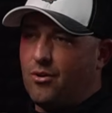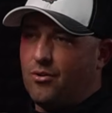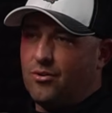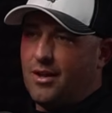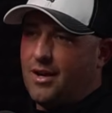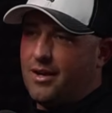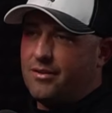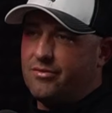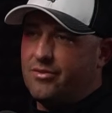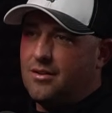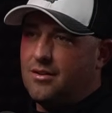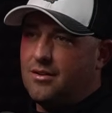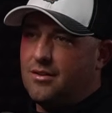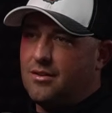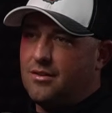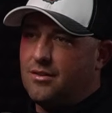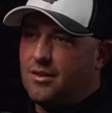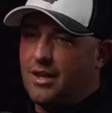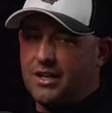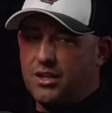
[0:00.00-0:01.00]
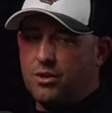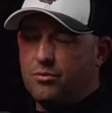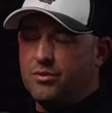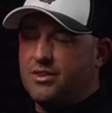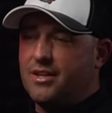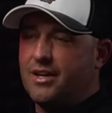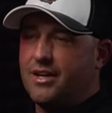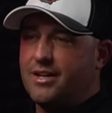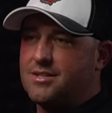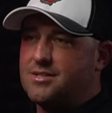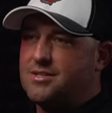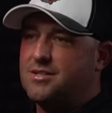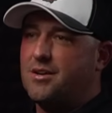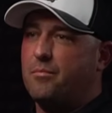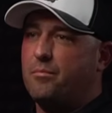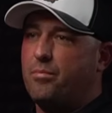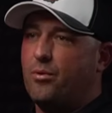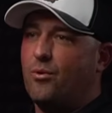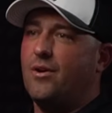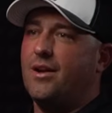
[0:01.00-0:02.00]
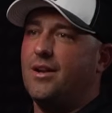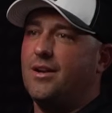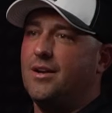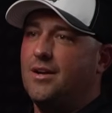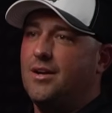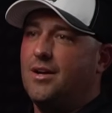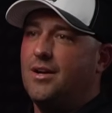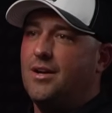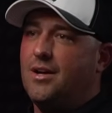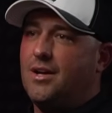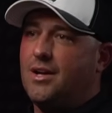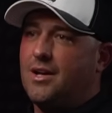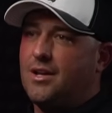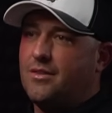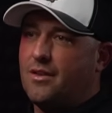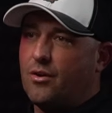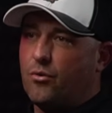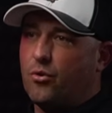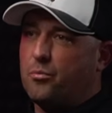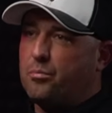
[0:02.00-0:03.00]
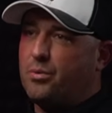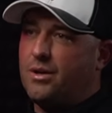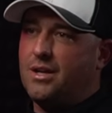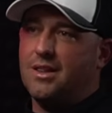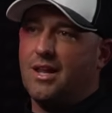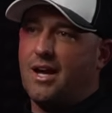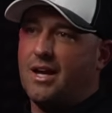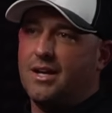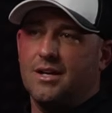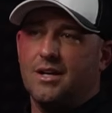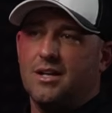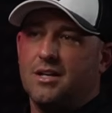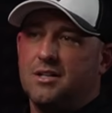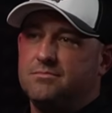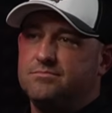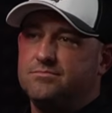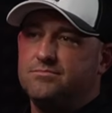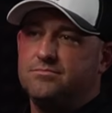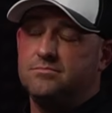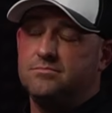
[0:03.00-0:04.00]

whole life. Like you would think at some point there would be like a